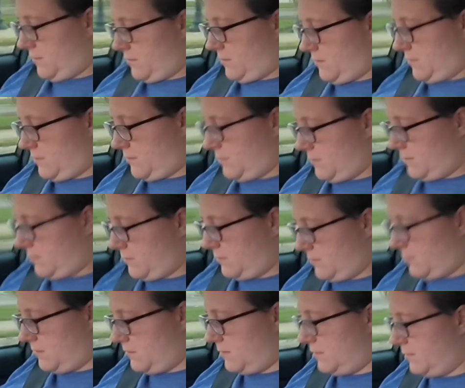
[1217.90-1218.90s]

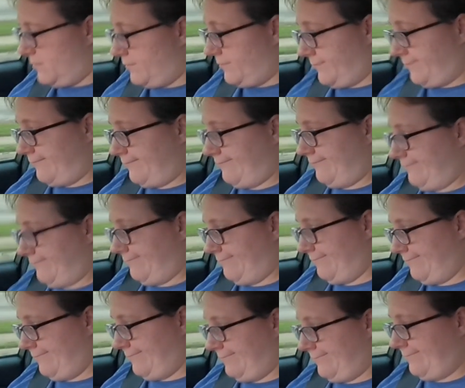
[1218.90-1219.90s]

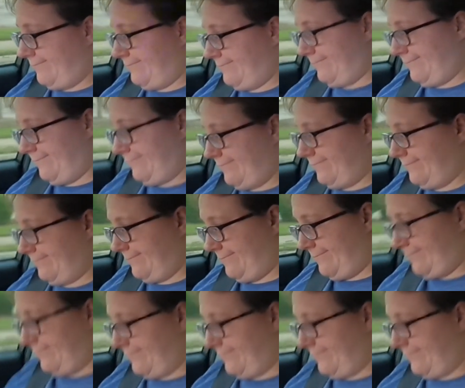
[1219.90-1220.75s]
(not speaking)